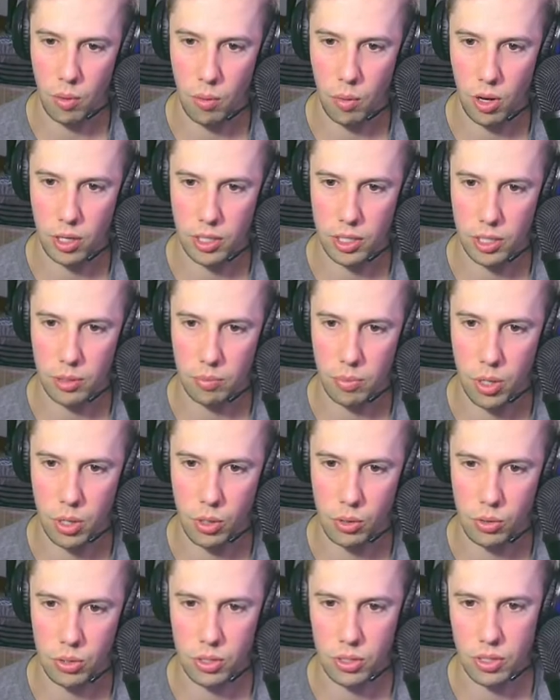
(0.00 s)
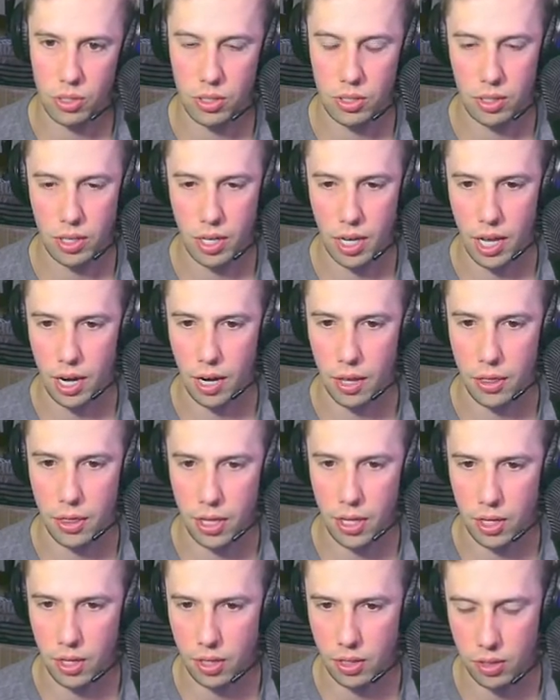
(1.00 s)
wanted most. And I
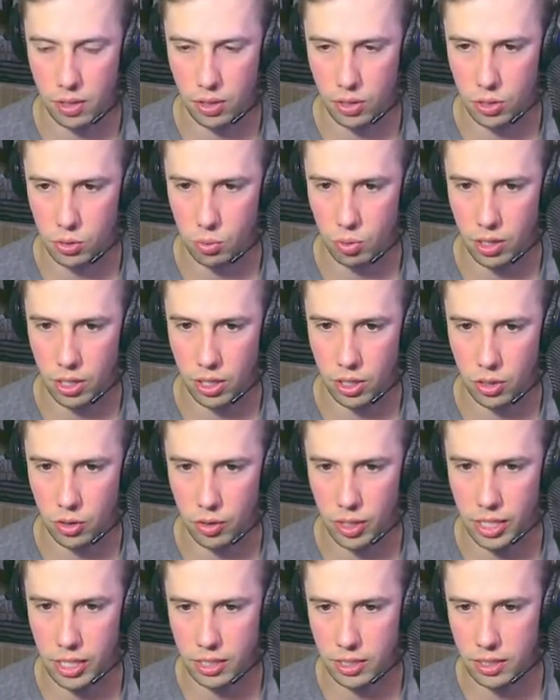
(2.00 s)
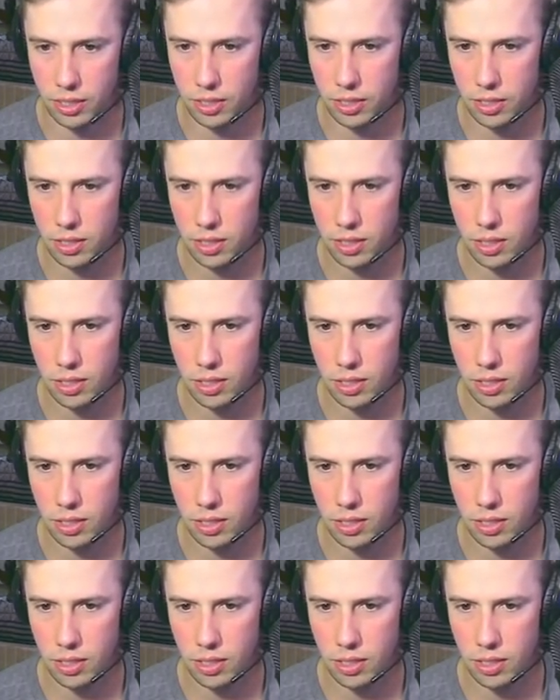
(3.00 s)
think there's one in Greece.